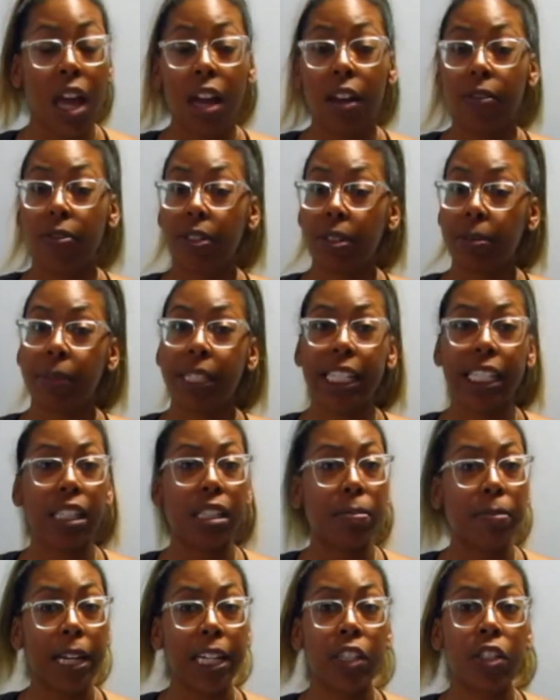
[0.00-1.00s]
For me
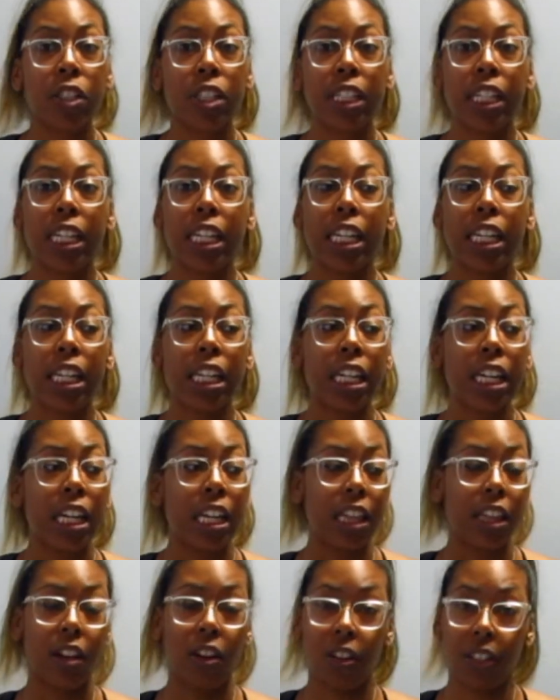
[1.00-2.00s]
especially,
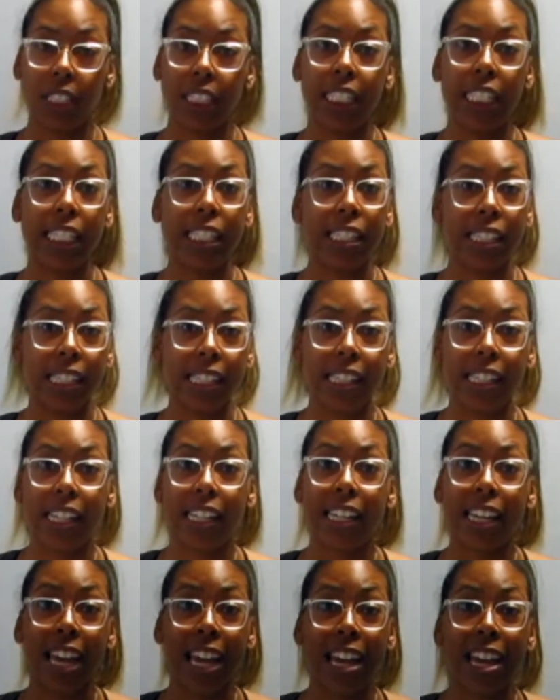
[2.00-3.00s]
the holiday
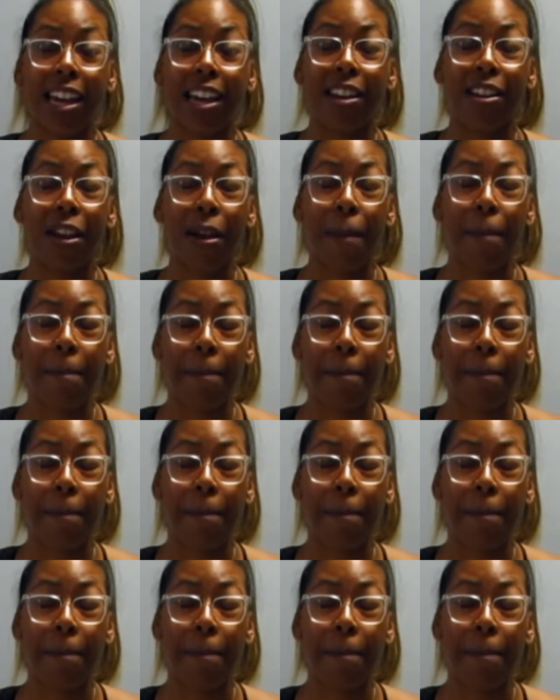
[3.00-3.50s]
season can